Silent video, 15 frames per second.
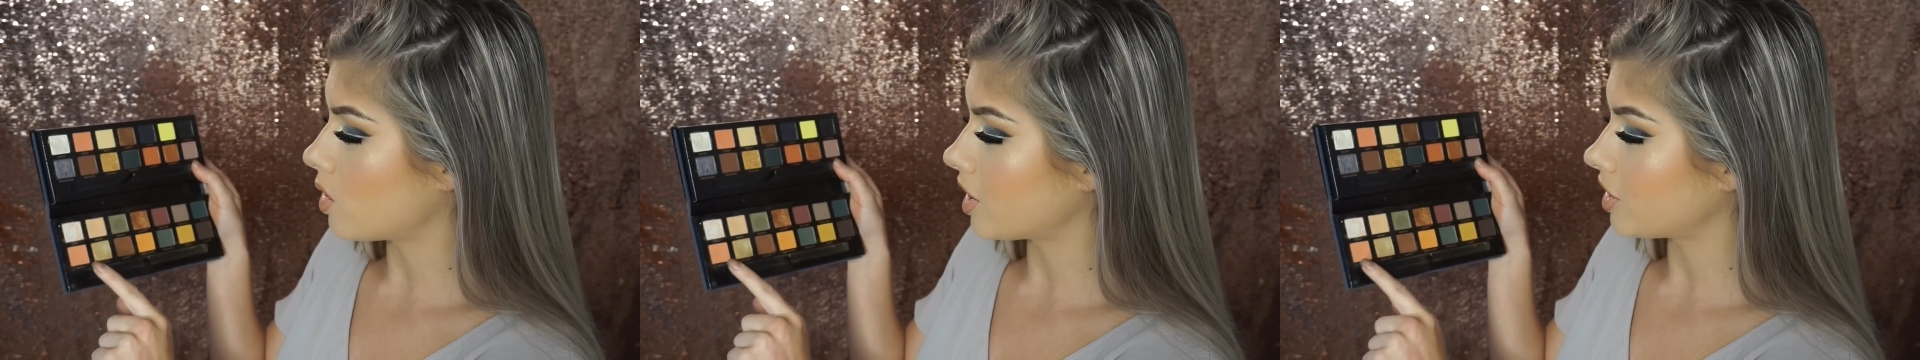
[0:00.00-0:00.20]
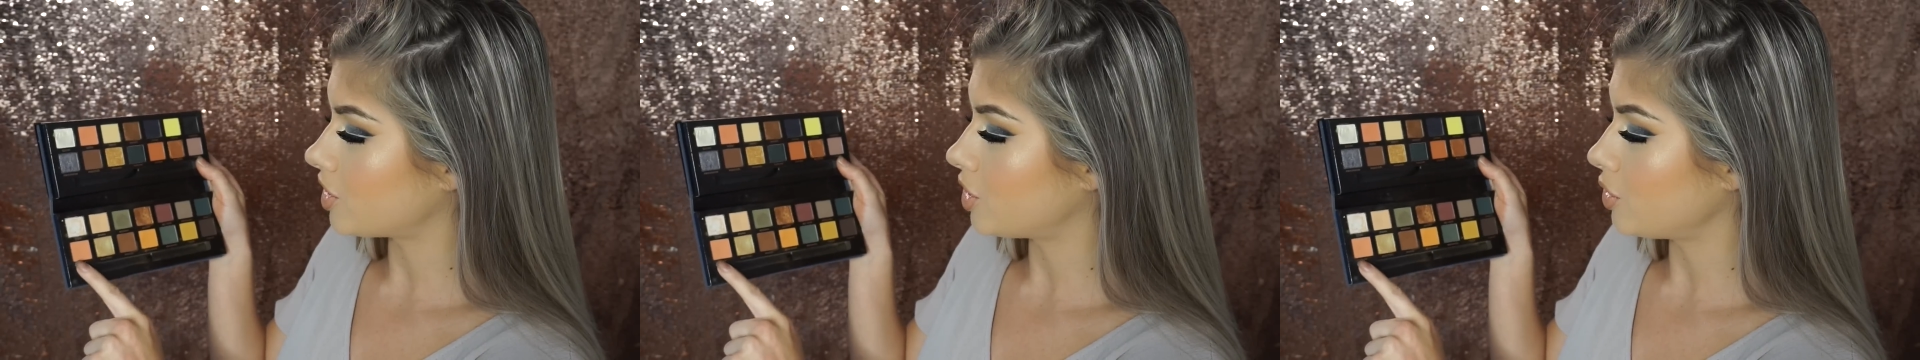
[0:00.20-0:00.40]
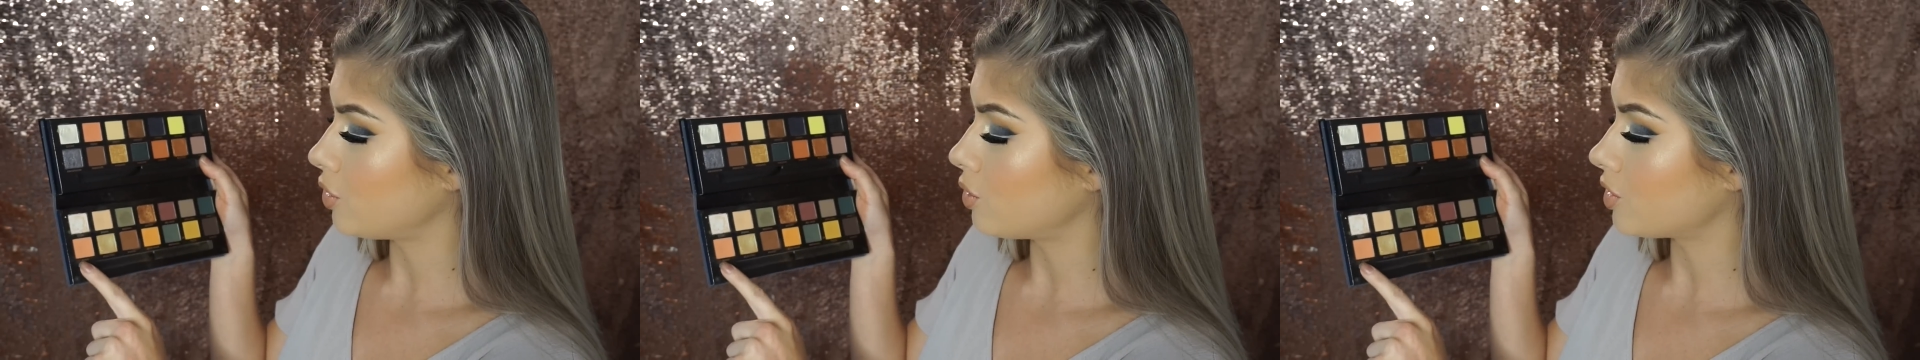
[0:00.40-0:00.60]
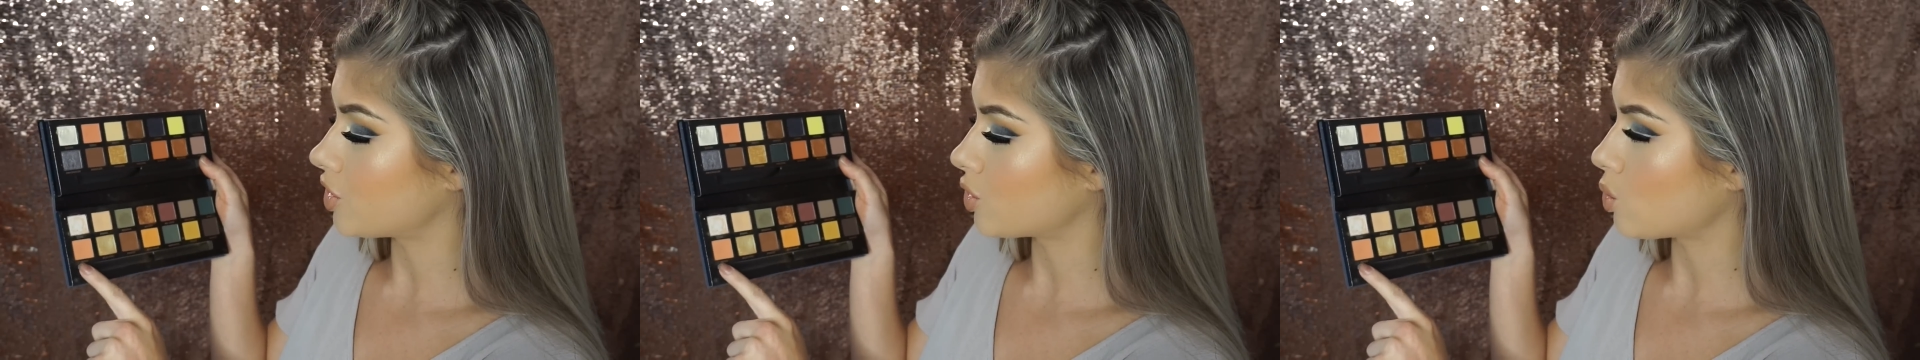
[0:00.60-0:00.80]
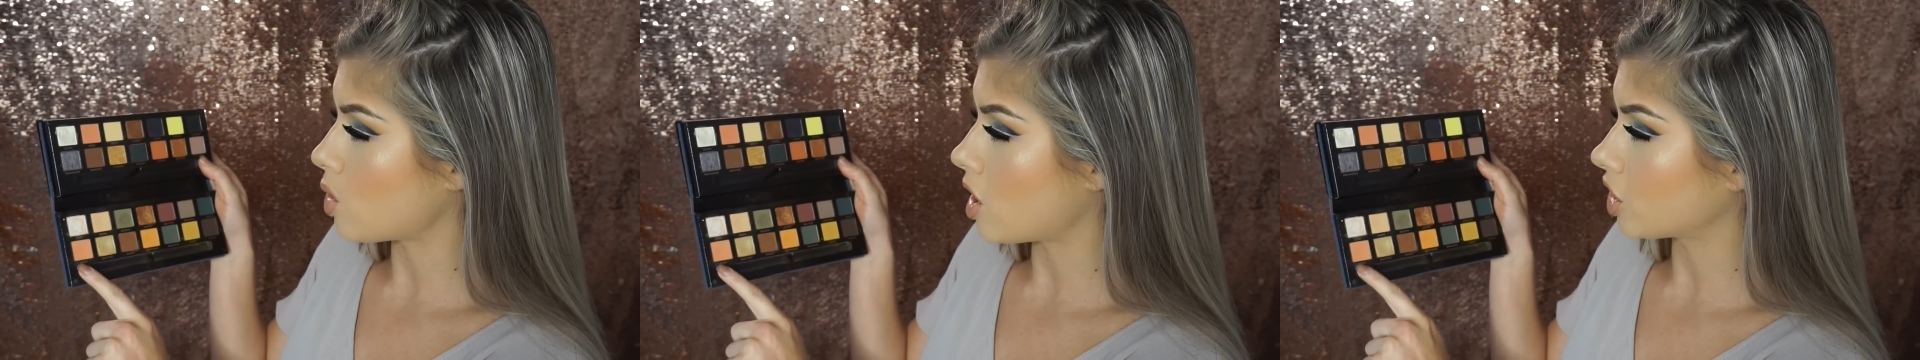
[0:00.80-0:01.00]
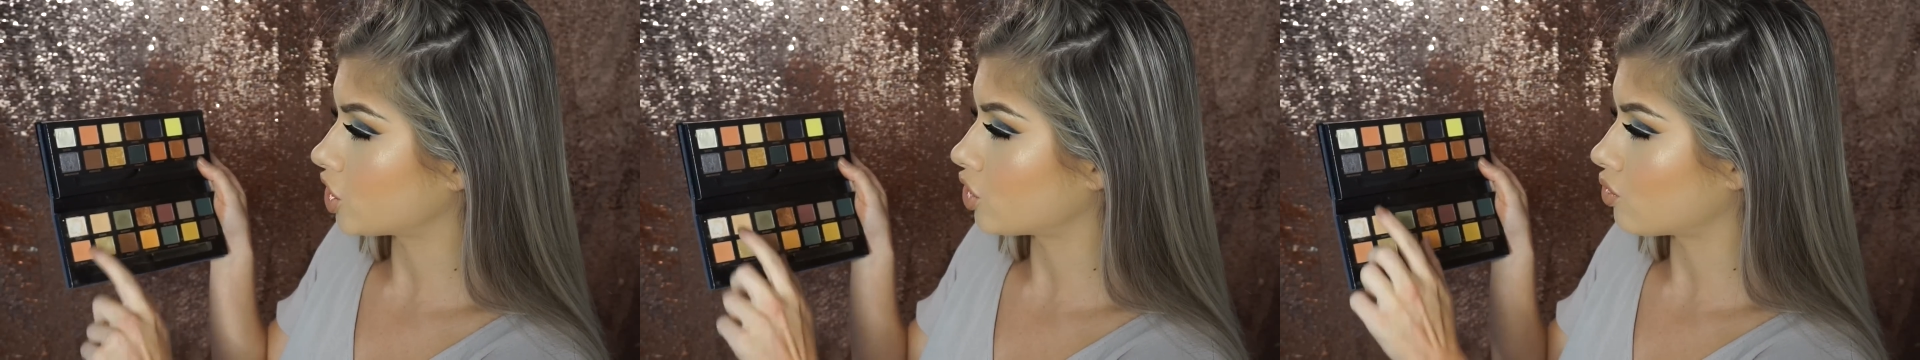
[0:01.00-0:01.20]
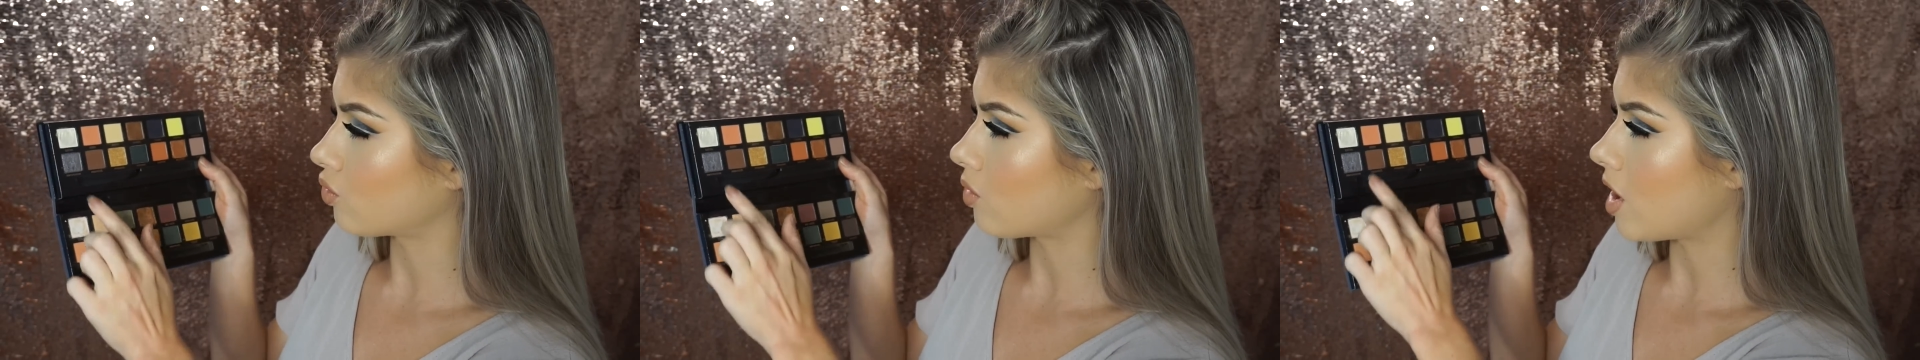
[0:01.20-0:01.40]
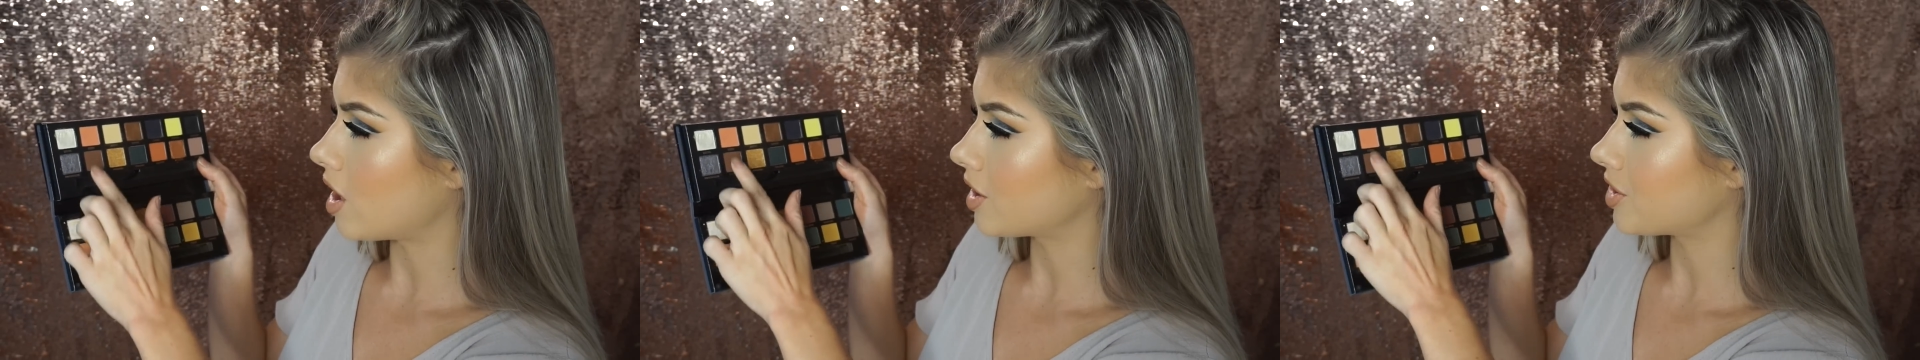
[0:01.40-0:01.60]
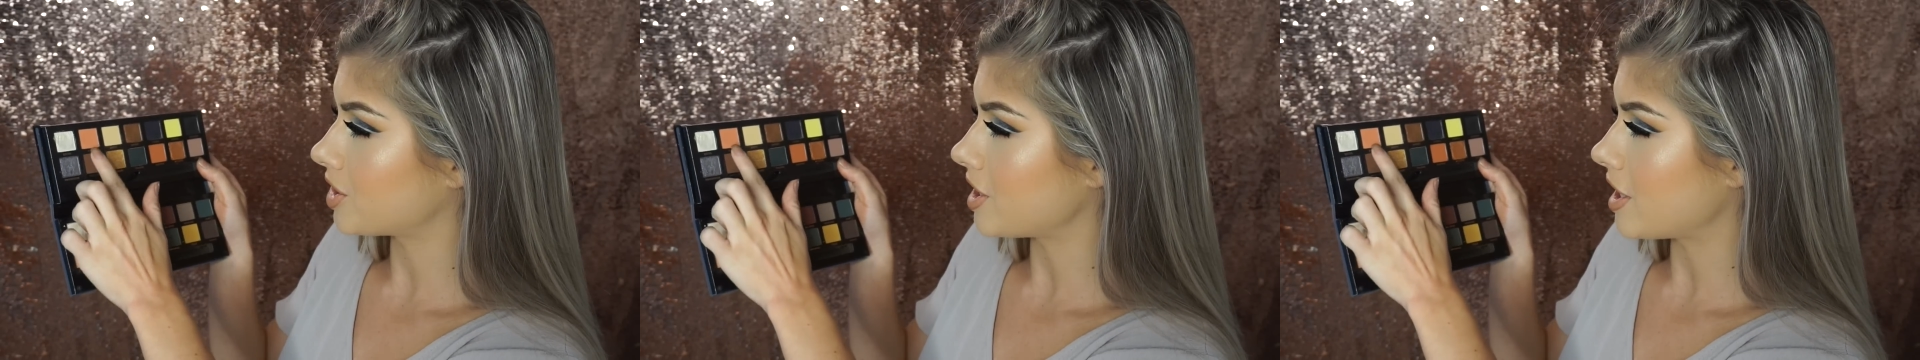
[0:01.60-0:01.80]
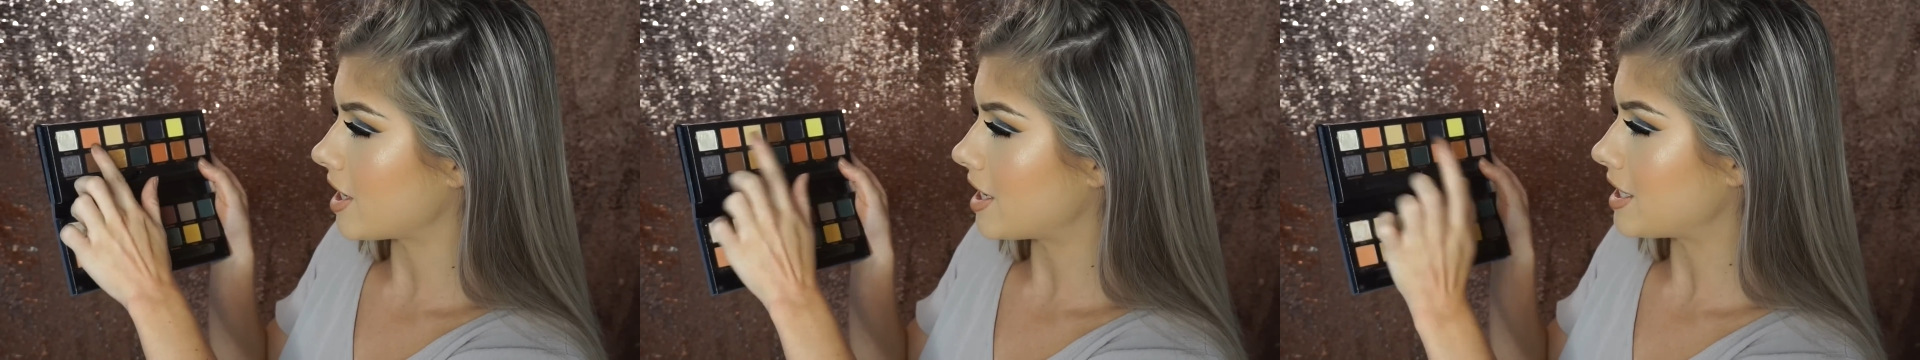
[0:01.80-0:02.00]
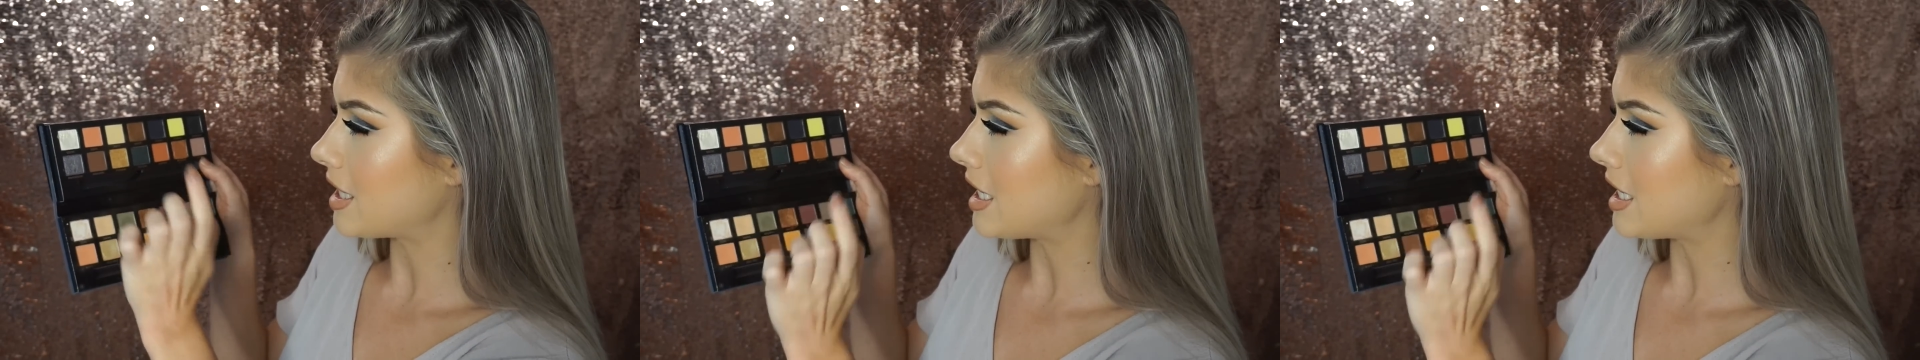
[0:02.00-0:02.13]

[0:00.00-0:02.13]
wanted to swatch Roxy and